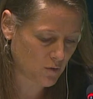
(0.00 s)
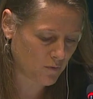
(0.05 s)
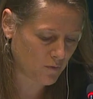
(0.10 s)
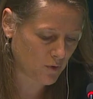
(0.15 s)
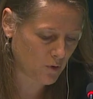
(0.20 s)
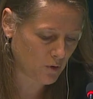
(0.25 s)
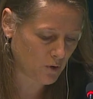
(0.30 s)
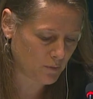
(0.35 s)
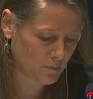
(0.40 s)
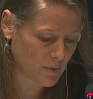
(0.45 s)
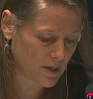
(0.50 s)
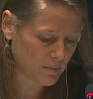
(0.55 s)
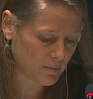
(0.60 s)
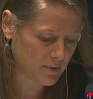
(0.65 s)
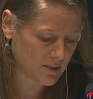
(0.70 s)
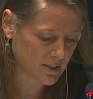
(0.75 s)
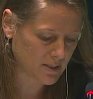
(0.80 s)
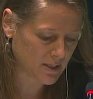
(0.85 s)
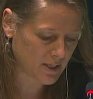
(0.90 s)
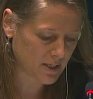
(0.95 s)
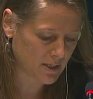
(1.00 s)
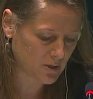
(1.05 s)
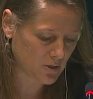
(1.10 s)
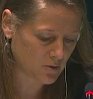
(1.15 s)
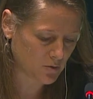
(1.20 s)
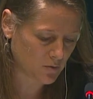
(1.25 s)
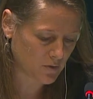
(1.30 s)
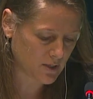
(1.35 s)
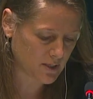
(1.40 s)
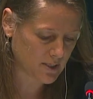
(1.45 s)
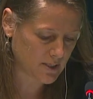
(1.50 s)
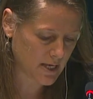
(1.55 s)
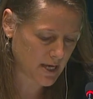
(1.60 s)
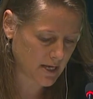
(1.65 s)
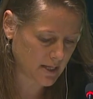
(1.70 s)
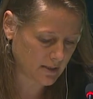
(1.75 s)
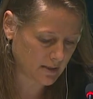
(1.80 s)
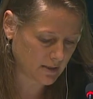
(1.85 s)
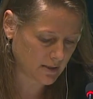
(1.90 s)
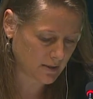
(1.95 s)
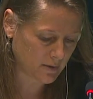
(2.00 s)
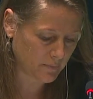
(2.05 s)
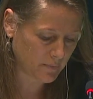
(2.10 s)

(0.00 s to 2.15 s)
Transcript: of all member states to this end.